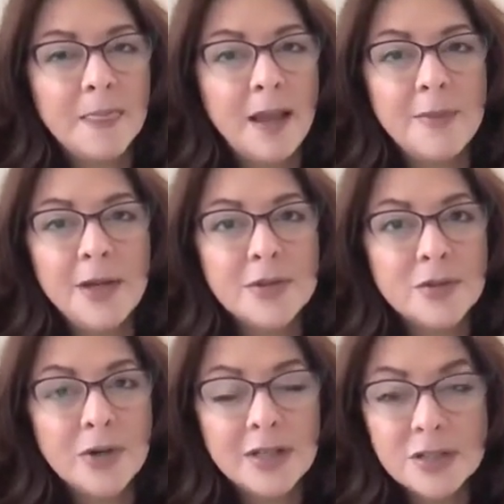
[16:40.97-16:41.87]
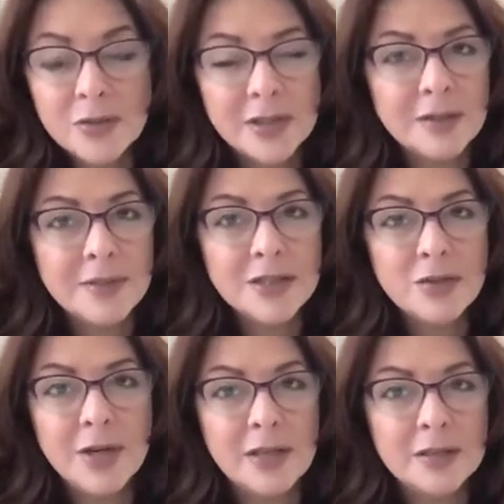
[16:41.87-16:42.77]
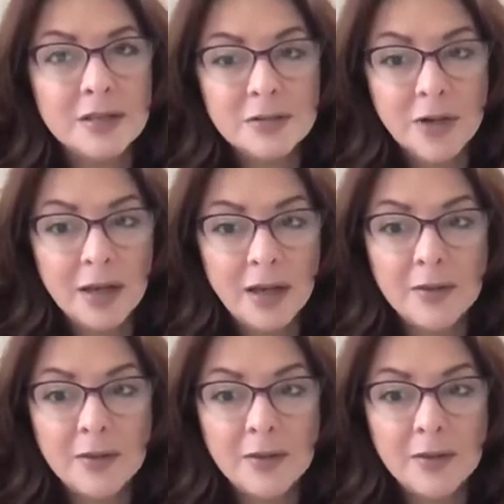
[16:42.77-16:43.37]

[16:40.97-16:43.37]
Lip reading: I was already doing it in my 20s, right?